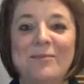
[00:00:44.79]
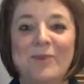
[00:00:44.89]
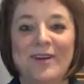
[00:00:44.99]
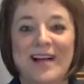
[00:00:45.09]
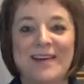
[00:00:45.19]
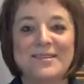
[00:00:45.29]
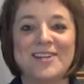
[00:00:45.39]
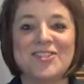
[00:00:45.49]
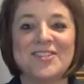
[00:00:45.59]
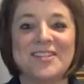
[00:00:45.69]
was
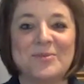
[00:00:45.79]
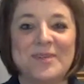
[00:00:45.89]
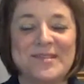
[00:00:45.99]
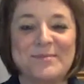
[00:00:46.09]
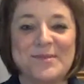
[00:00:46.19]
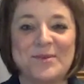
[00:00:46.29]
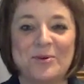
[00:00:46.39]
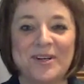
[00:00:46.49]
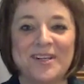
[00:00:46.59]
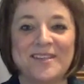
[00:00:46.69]
actually doing some
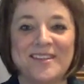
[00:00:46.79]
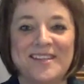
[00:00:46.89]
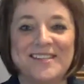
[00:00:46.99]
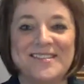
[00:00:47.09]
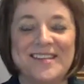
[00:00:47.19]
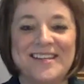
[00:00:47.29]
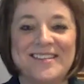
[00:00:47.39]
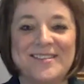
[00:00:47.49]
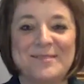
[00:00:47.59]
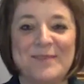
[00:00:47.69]
schoolwork and things. I
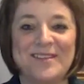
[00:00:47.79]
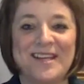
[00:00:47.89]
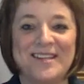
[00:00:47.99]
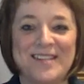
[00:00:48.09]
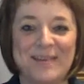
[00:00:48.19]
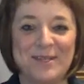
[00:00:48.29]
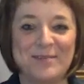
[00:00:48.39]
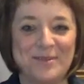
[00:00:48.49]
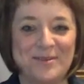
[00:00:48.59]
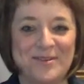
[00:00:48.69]
spend a lot of time on the
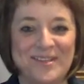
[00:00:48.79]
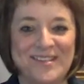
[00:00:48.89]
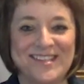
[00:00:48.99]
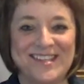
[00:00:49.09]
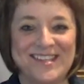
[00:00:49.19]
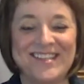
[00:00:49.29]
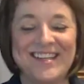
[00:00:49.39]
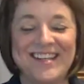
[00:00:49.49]
computer these days.